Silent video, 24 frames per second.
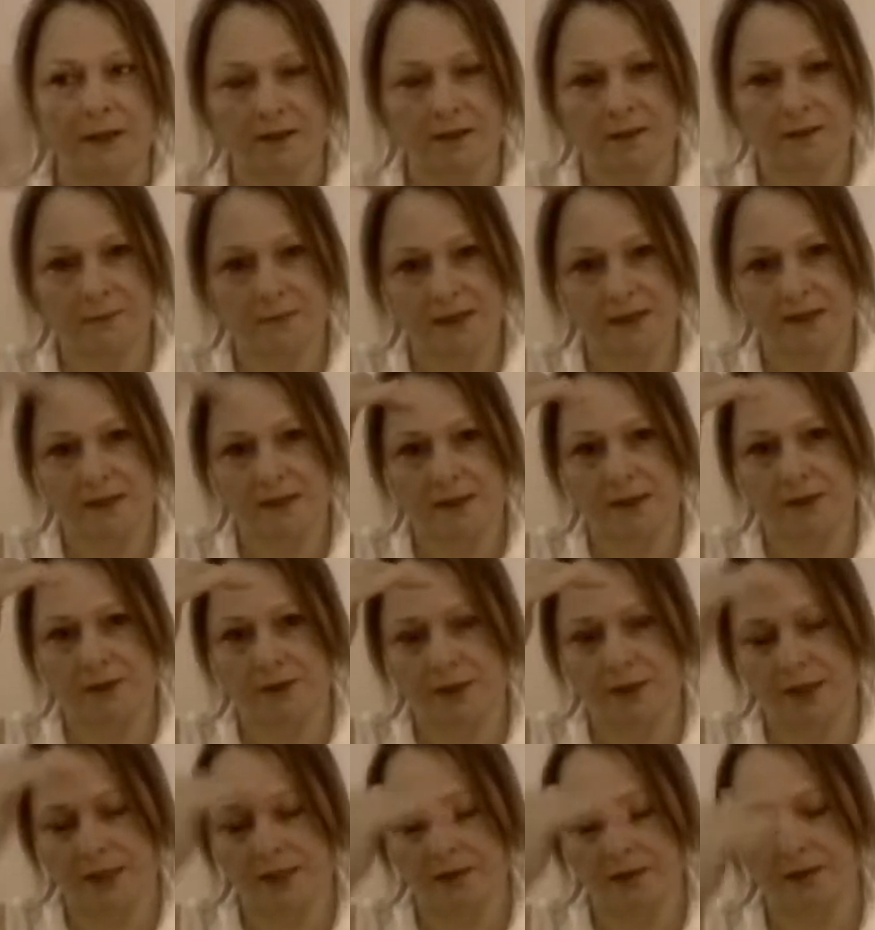can be scaled
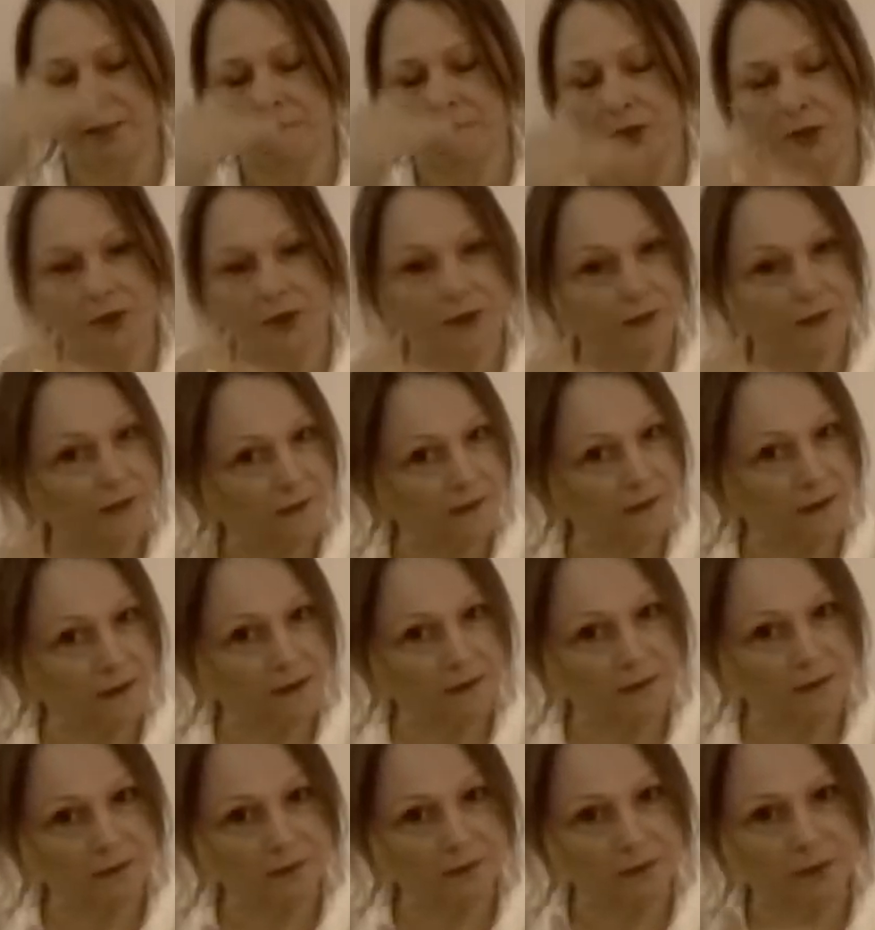down to actually
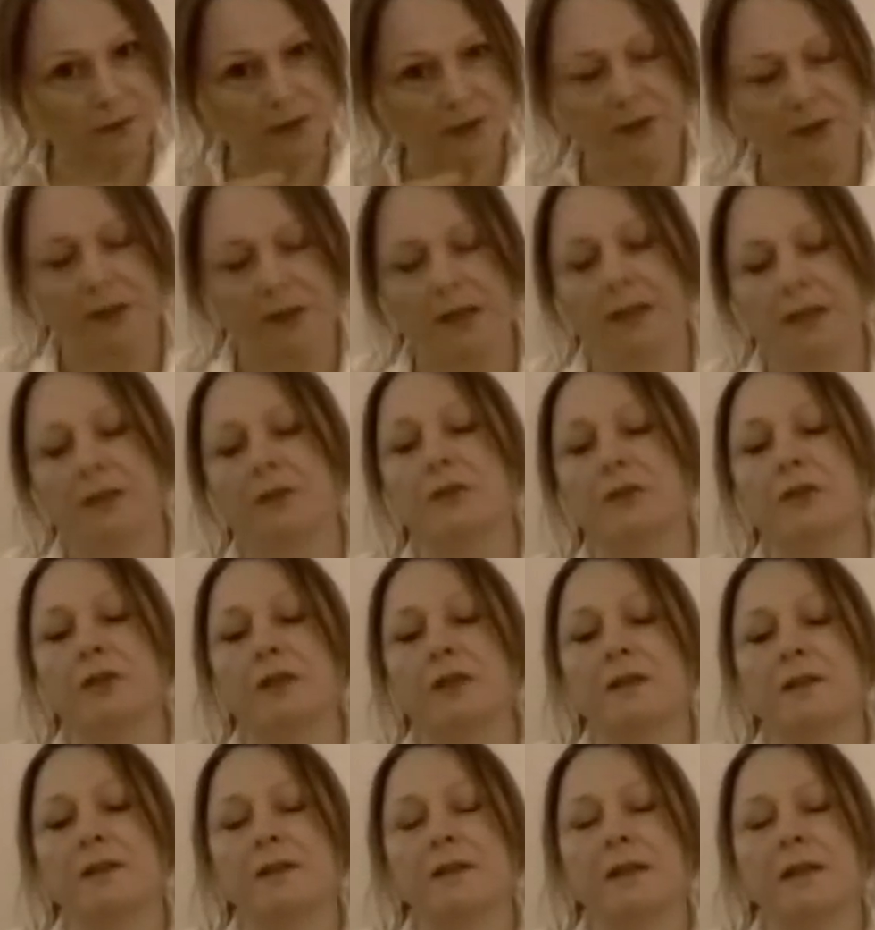sit with our
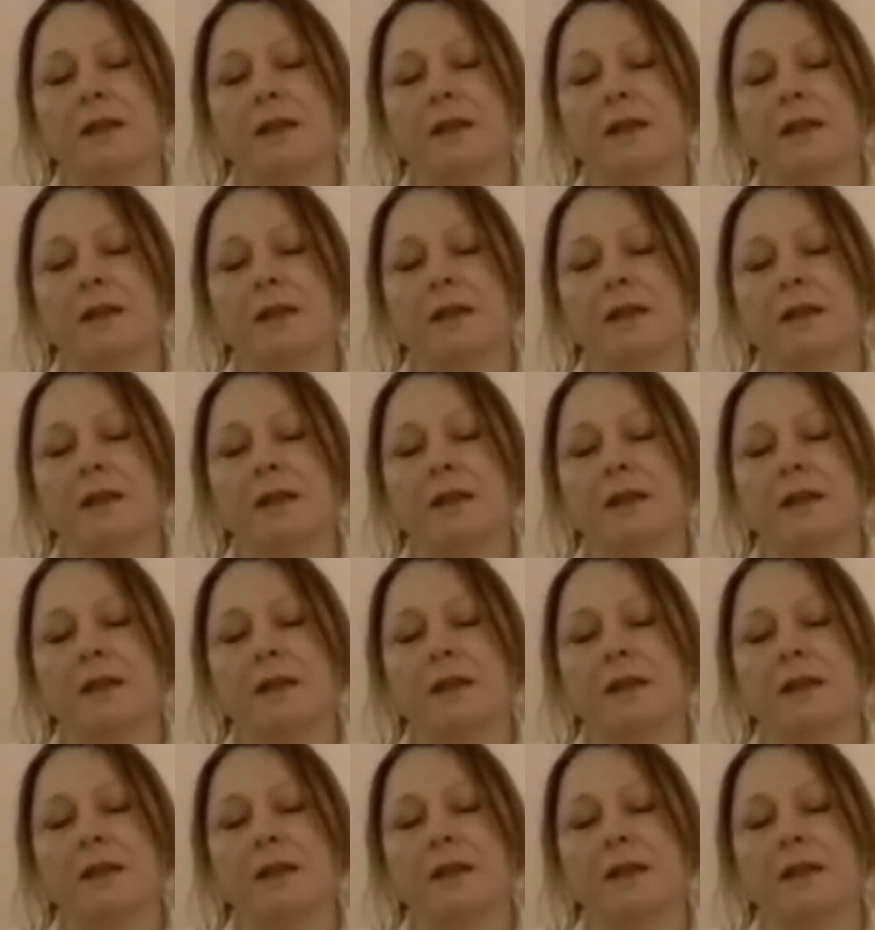energies.